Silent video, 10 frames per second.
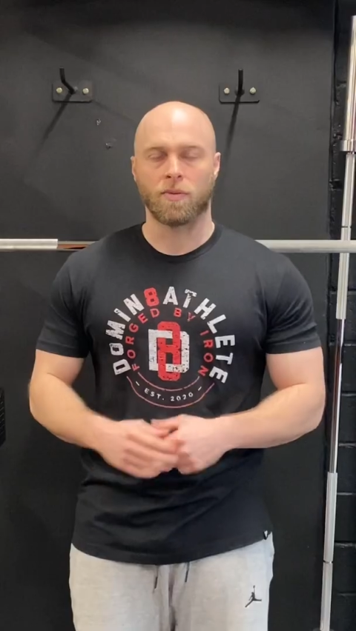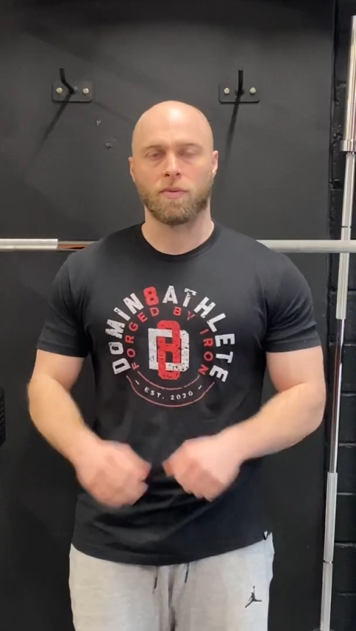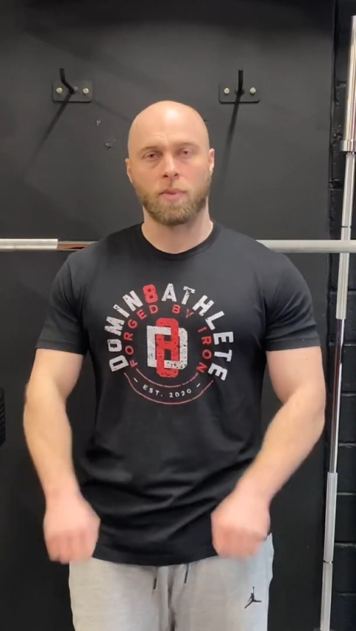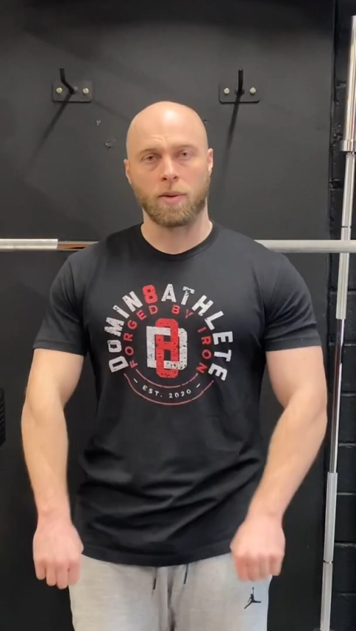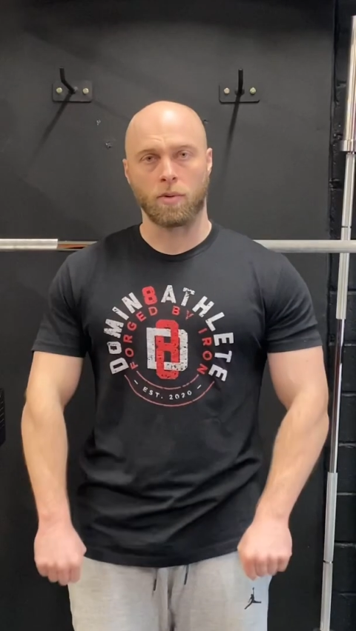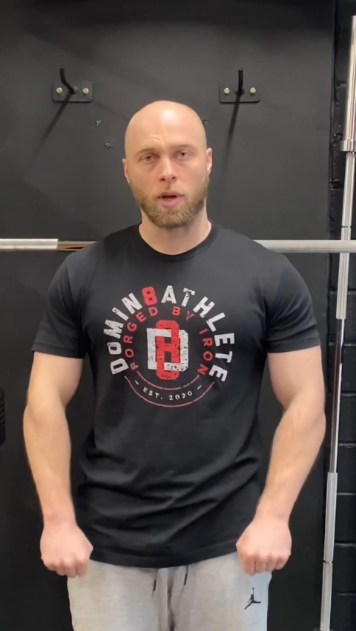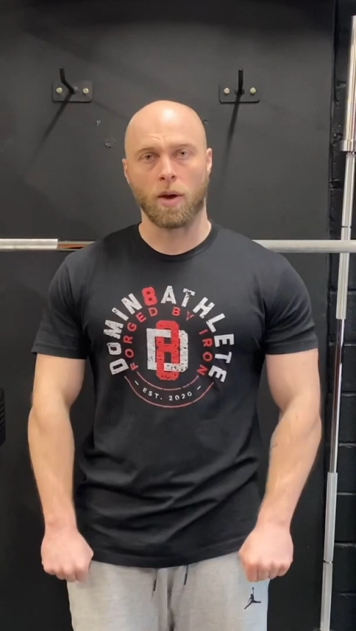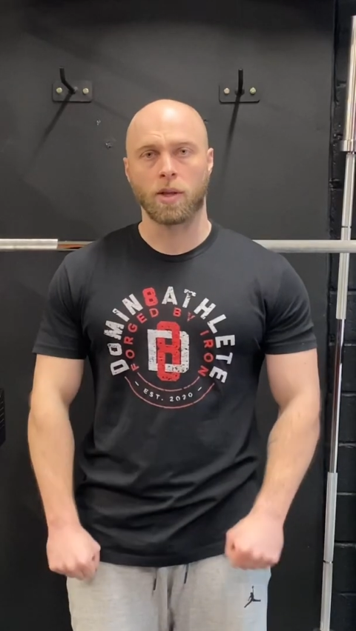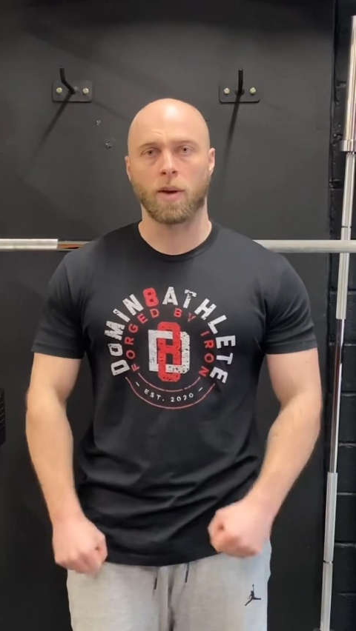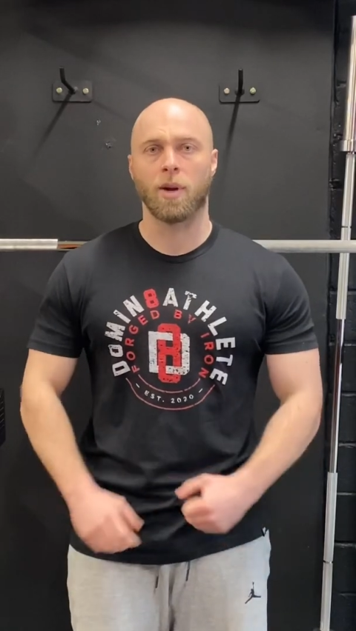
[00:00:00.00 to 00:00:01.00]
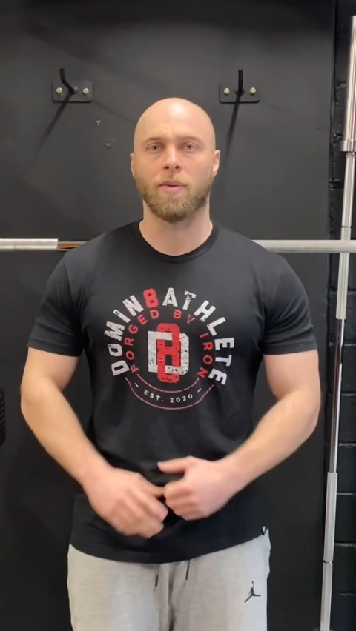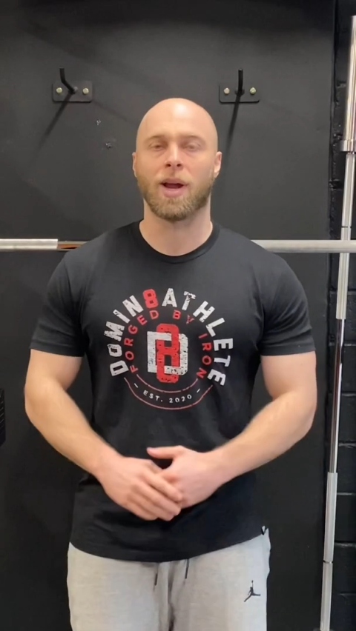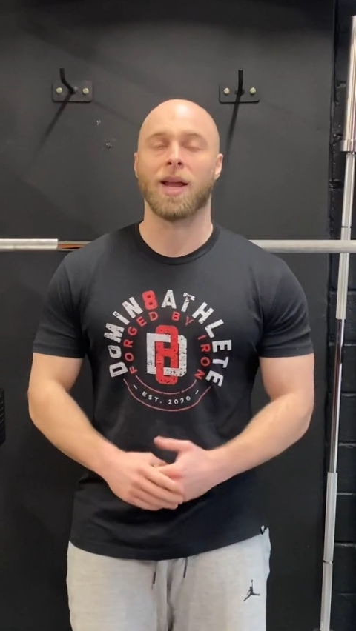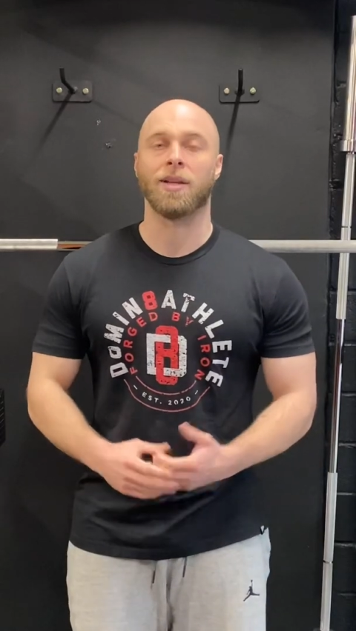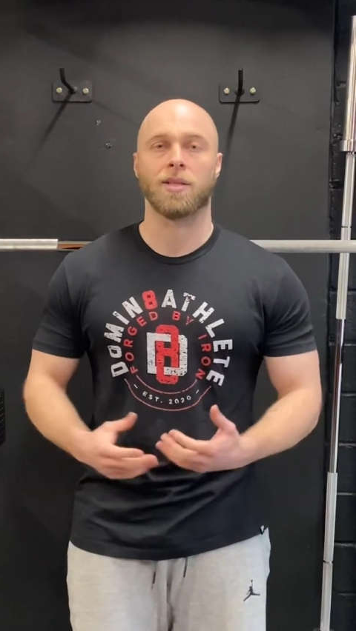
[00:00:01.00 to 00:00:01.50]
for people going double
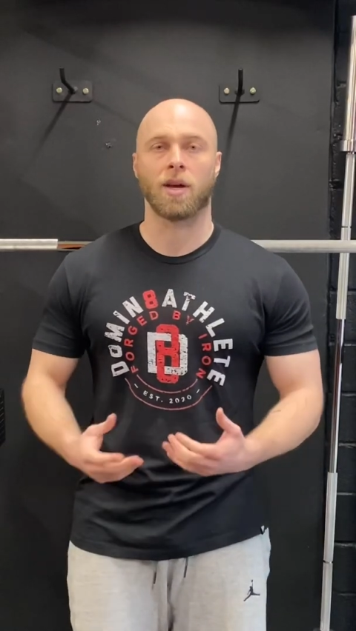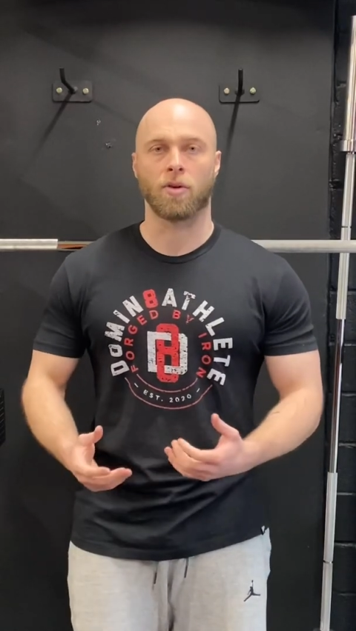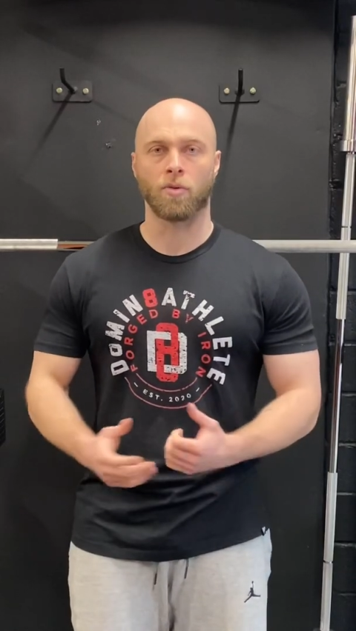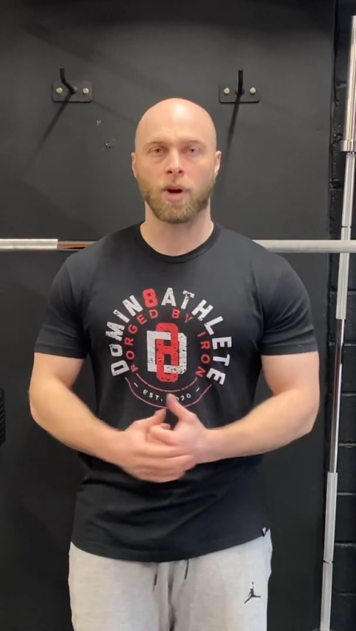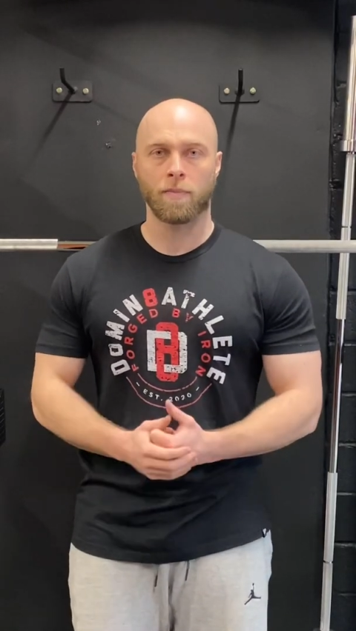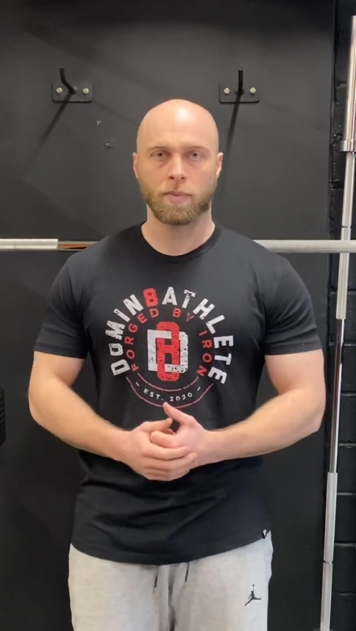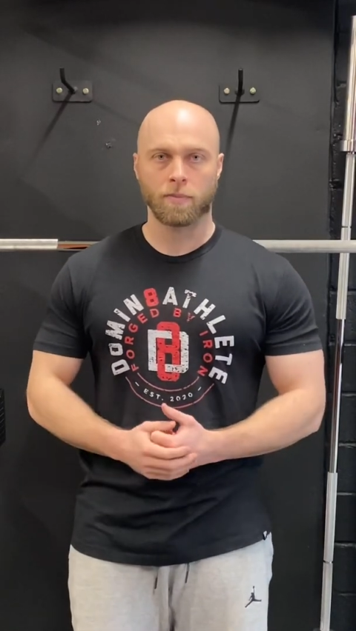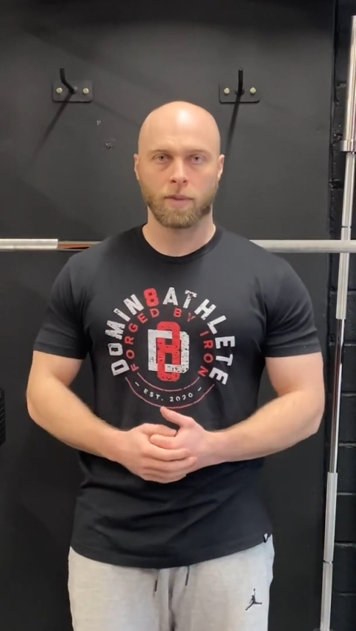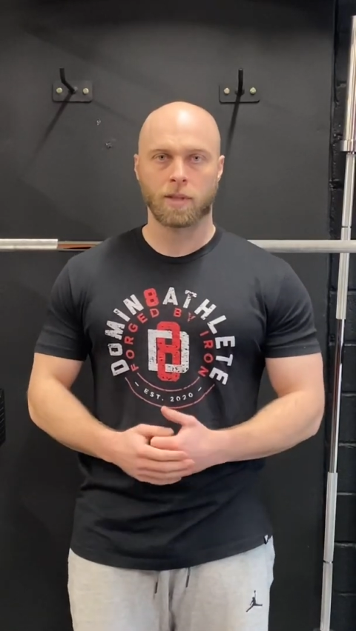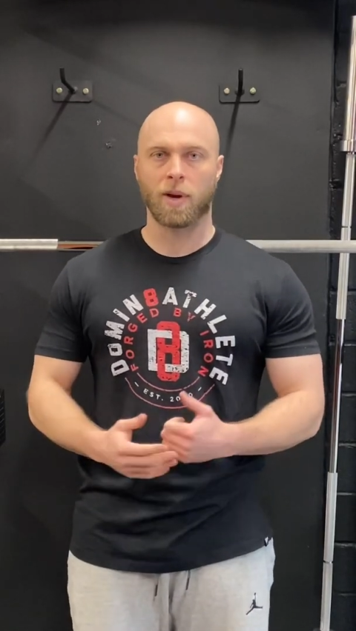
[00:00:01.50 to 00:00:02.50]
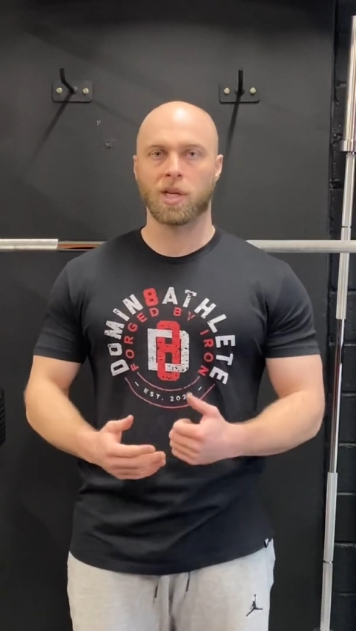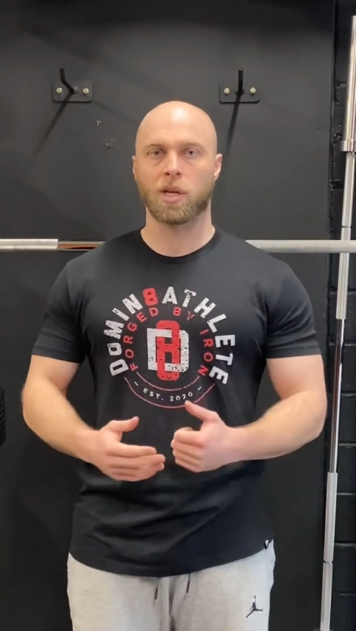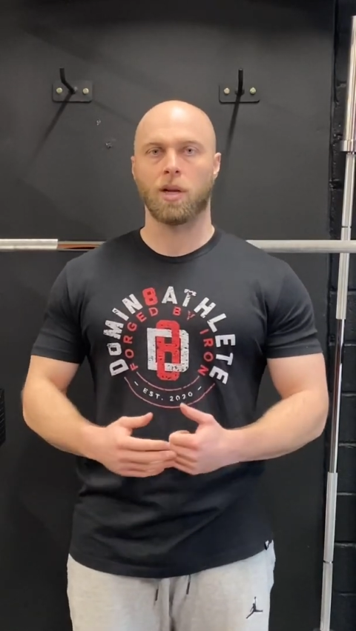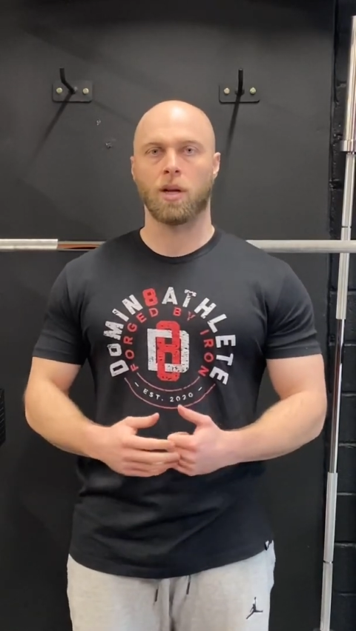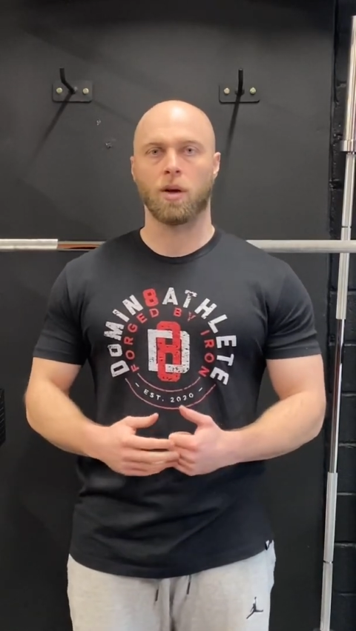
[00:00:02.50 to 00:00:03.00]
overhand is their grip,
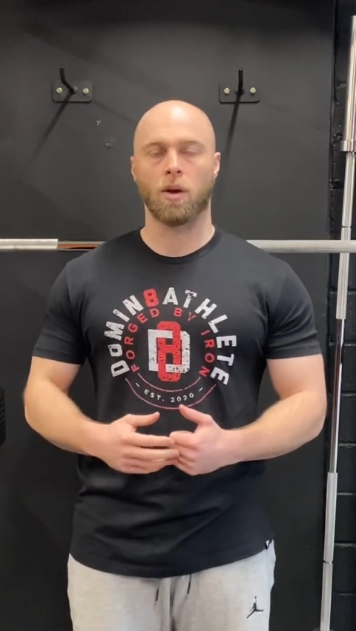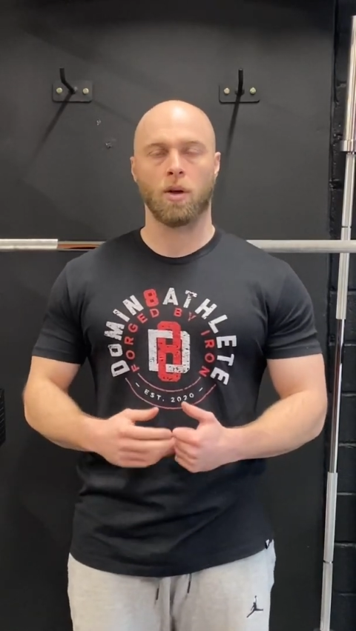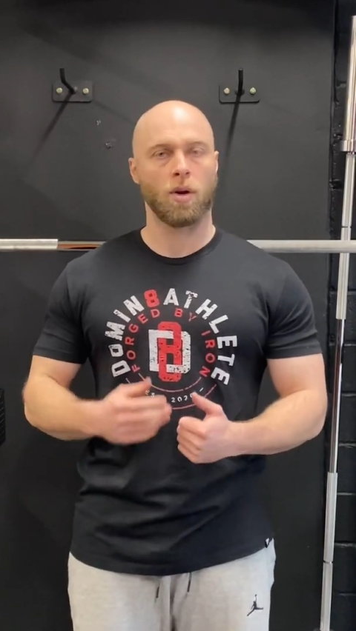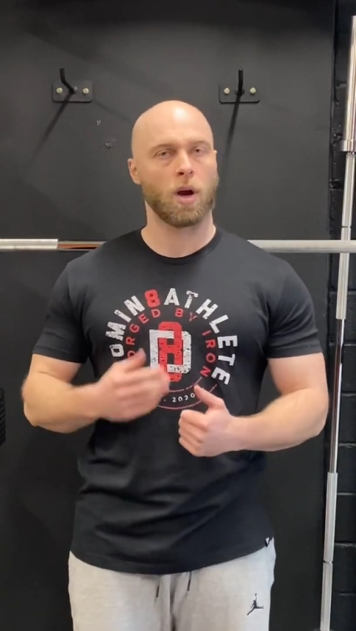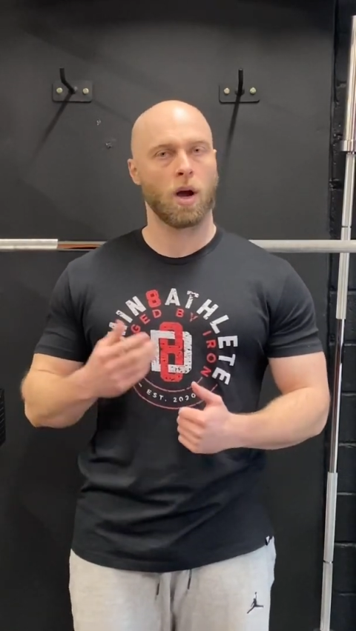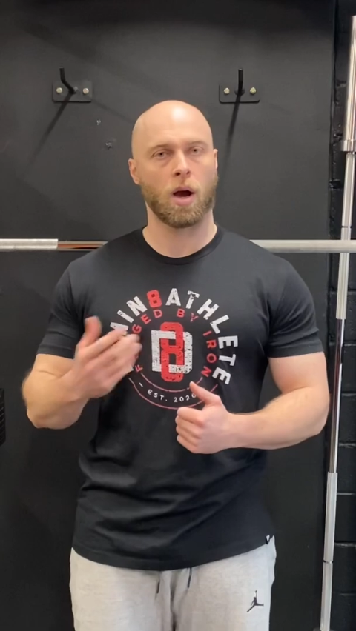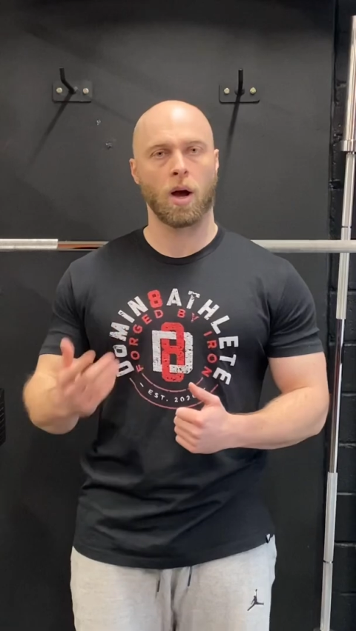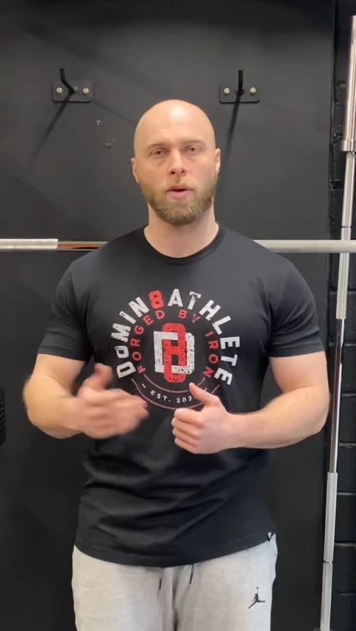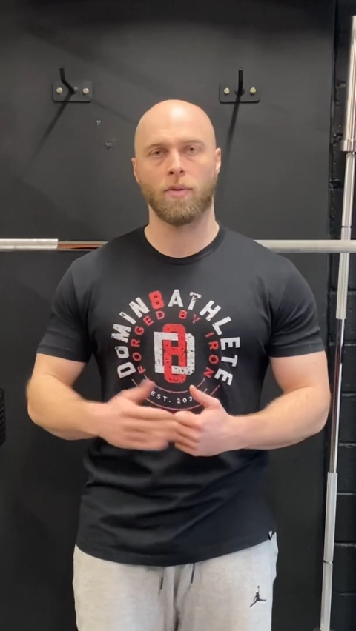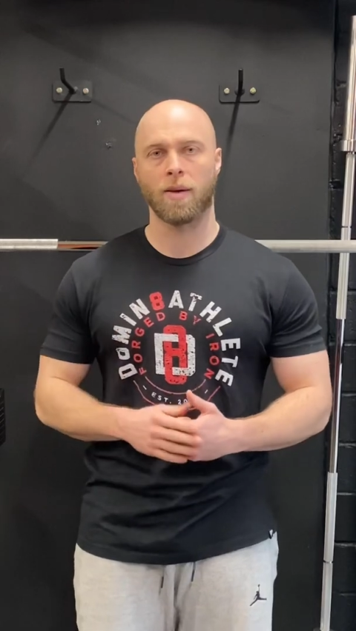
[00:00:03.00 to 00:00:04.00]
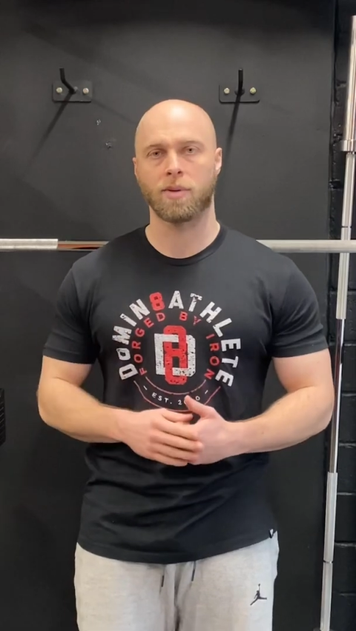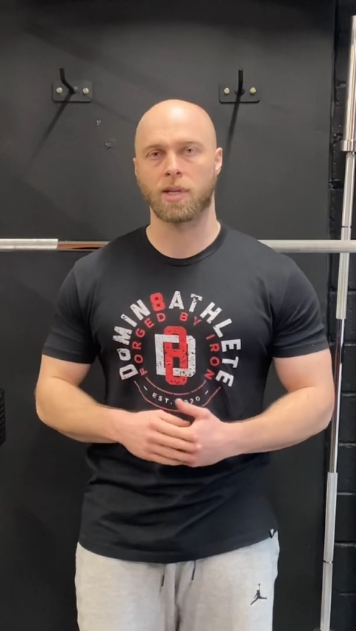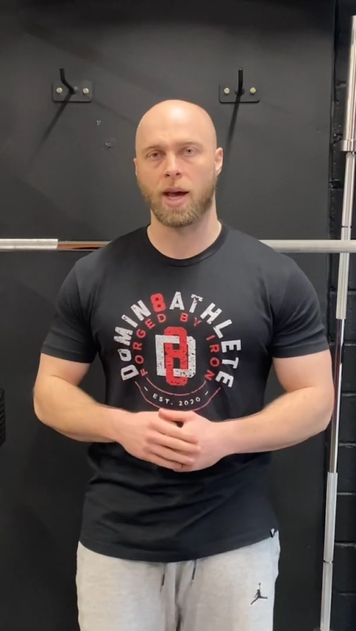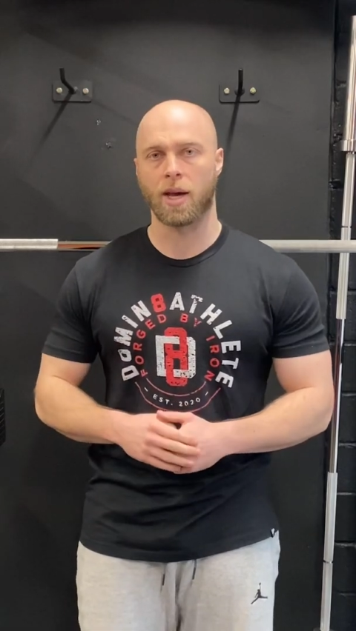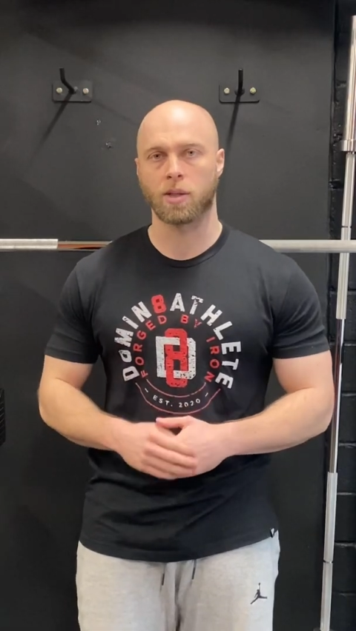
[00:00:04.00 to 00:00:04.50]
especially on higher rep
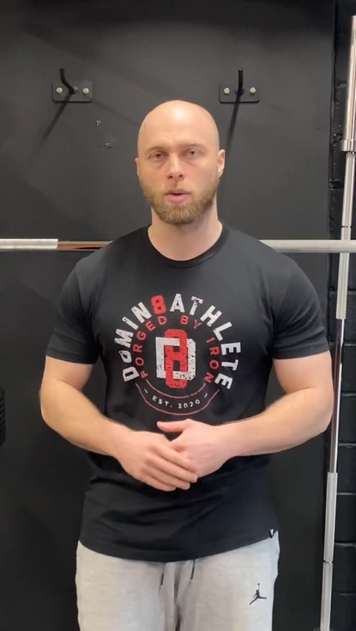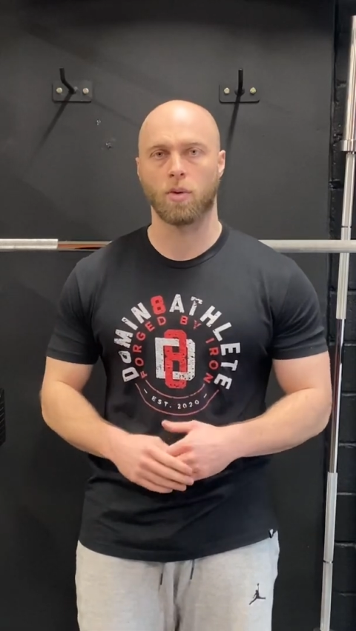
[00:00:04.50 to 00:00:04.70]
sets,